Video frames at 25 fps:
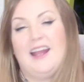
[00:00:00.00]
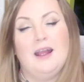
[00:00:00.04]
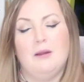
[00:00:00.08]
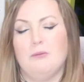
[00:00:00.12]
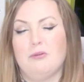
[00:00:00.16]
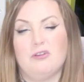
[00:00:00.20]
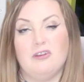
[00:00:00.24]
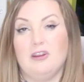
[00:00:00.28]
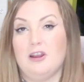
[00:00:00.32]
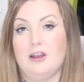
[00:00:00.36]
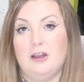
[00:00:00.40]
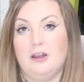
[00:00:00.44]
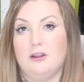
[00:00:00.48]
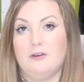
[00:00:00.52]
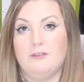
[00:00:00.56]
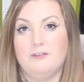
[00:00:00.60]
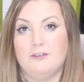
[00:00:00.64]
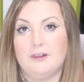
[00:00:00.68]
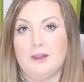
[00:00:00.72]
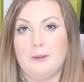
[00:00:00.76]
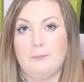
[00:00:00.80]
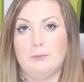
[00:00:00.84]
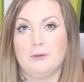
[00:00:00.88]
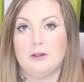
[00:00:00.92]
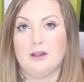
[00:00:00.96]
I absolutely love
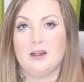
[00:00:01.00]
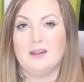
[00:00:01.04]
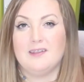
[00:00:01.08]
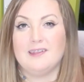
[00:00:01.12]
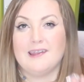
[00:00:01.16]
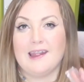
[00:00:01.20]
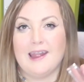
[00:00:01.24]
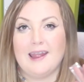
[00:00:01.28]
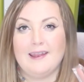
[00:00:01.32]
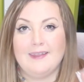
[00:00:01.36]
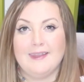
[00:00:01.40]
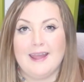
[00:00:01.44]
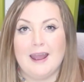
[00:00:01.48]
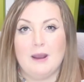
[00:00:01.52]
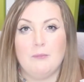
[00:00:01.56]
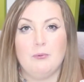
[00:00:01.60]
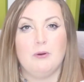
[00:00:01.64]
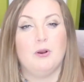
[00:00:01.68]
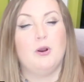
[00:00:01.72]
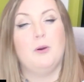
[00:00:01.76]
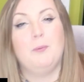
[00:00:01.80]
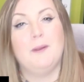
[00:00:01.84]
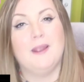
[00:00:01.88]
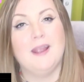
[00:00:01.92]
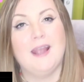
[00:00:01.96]
lip gloss. And now
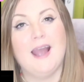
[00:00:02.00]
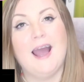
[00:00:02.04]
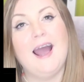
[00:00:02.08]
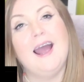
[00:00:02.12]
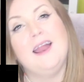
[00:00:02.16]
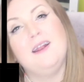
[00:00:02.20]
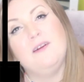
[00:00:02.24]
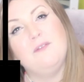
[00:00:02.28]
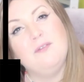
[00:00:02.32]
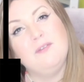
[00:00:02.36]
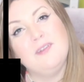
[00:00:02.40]
we're coming kind